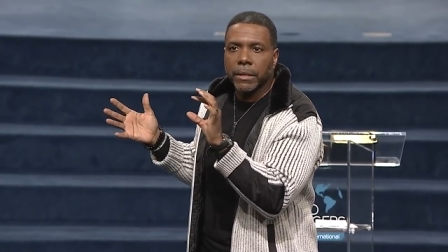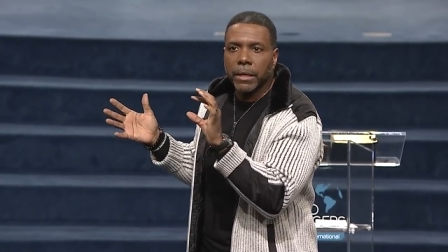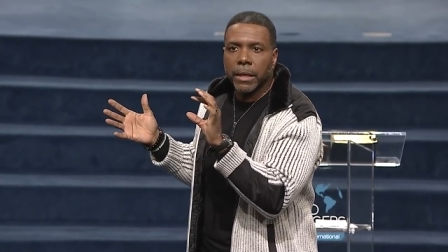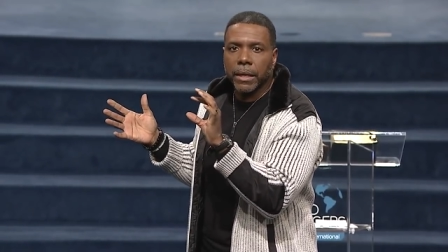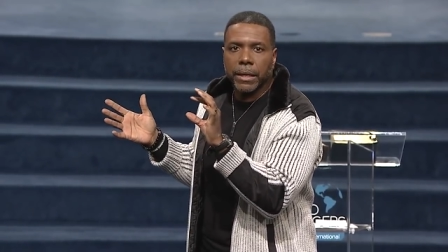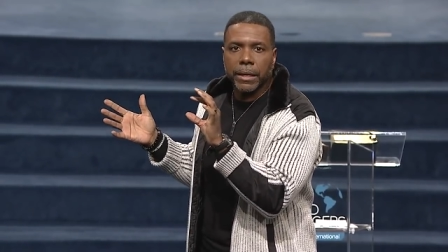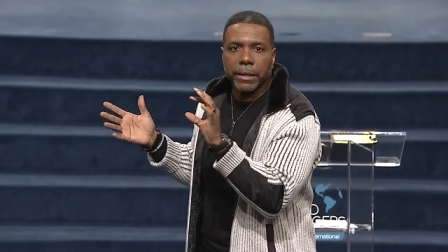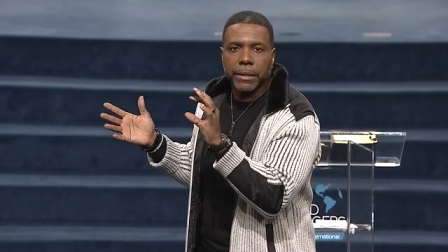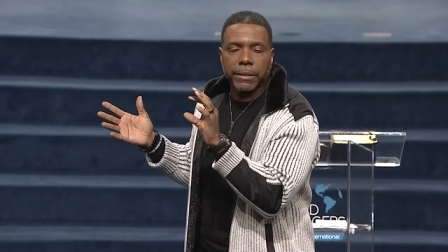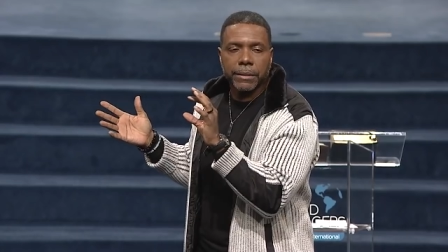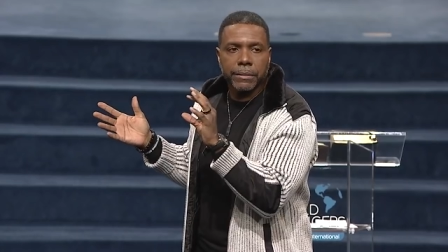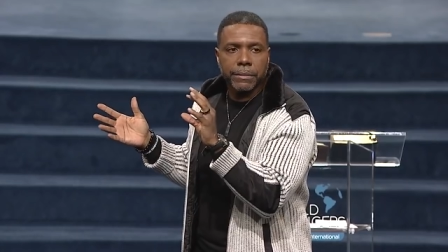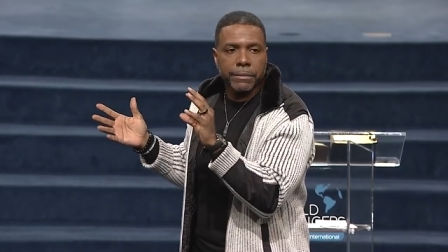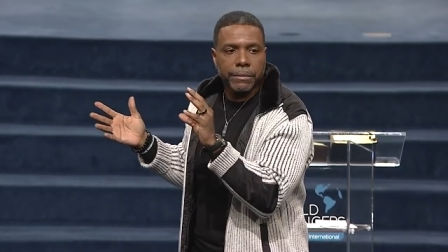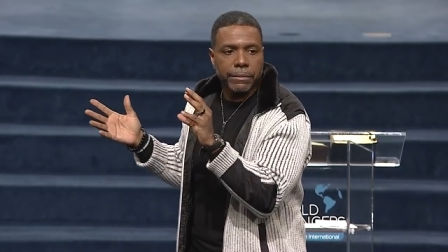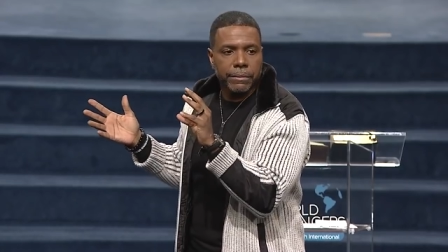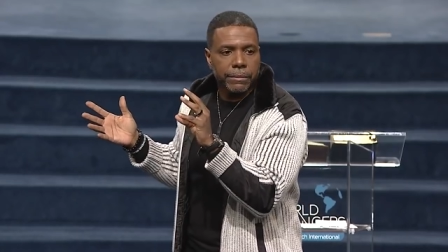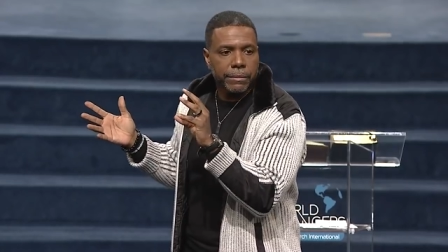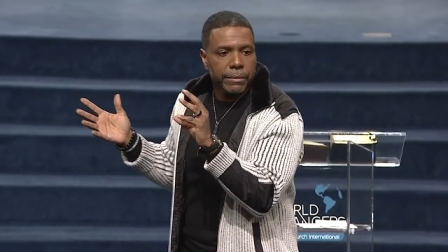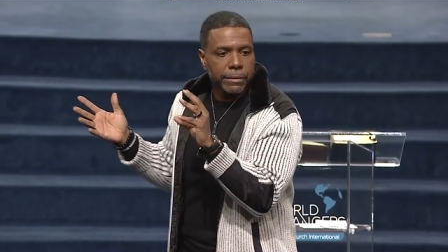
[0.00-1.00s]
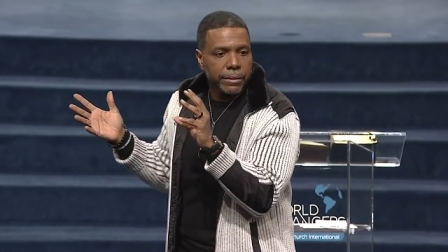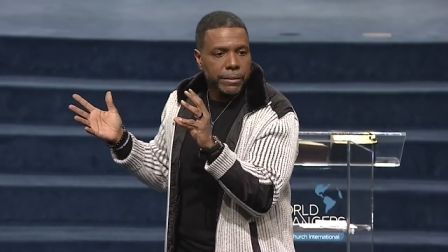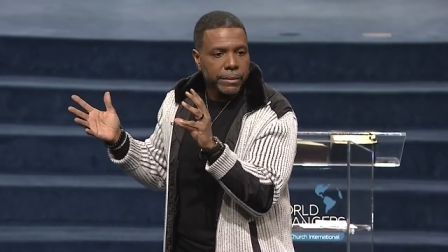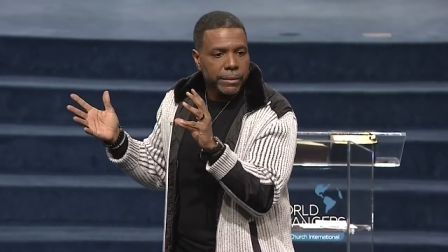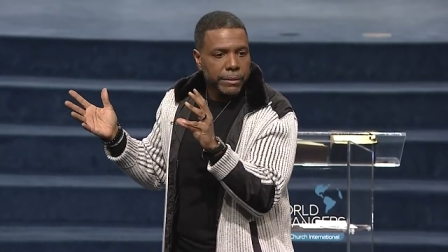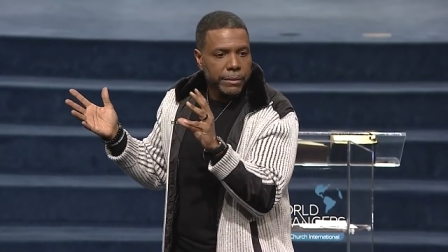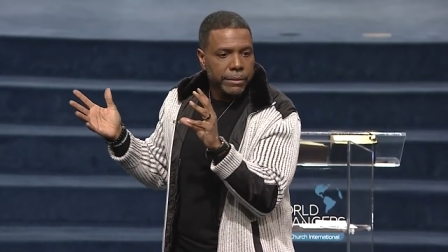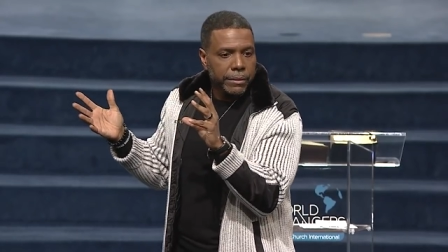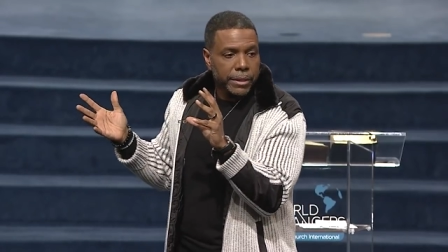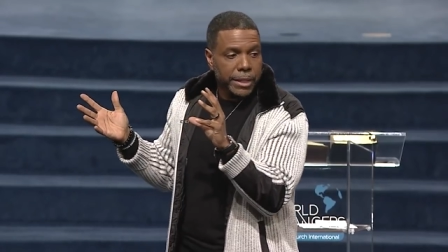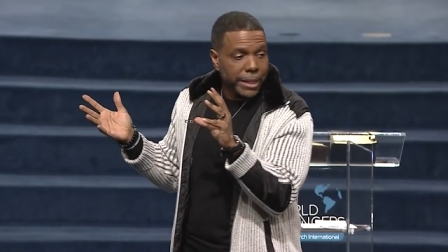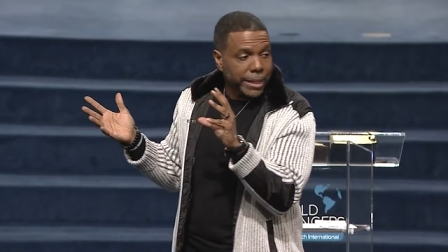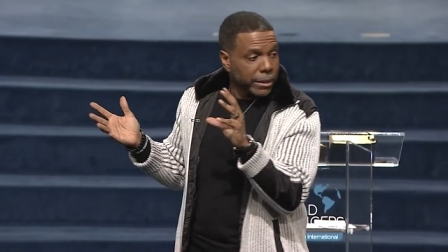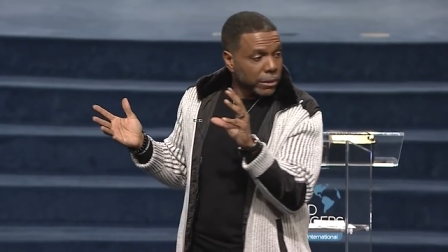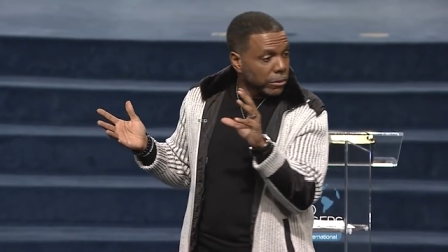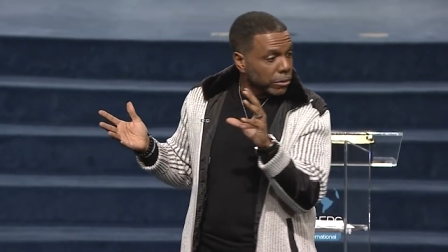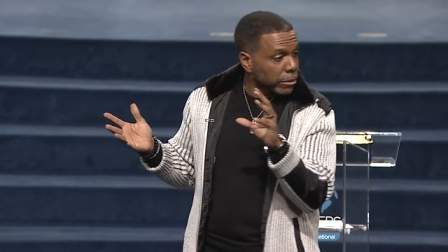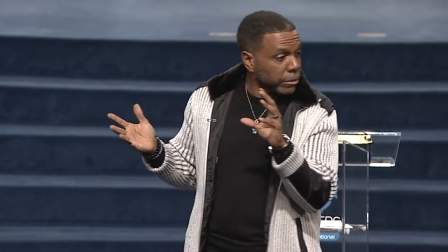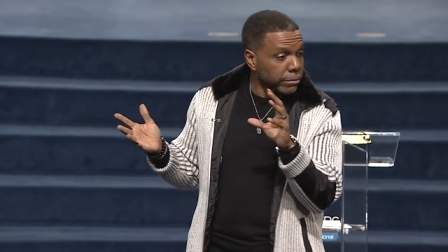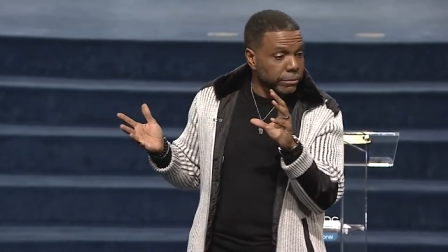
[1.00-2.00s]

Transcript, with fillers: uh, killed.